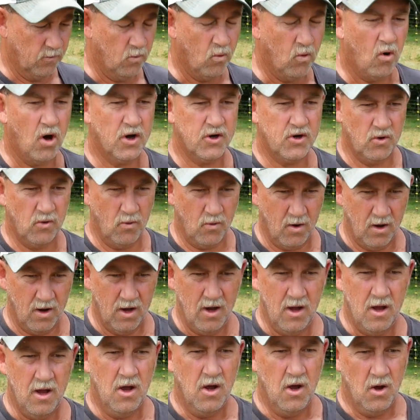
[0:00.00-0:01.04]

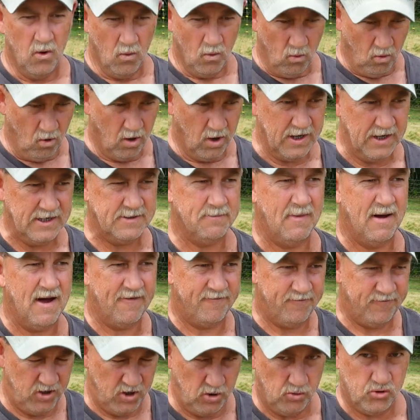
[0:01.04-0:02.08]
What is my
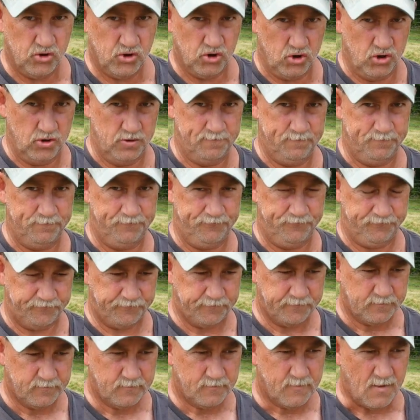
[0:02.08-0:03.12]
future
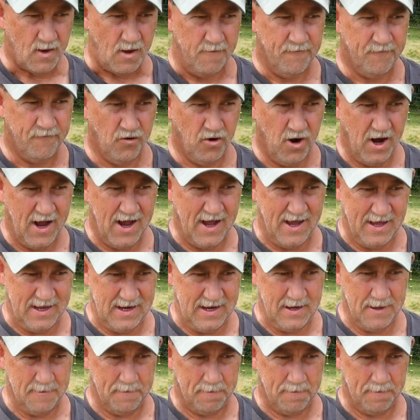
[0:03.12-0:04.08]
for hay?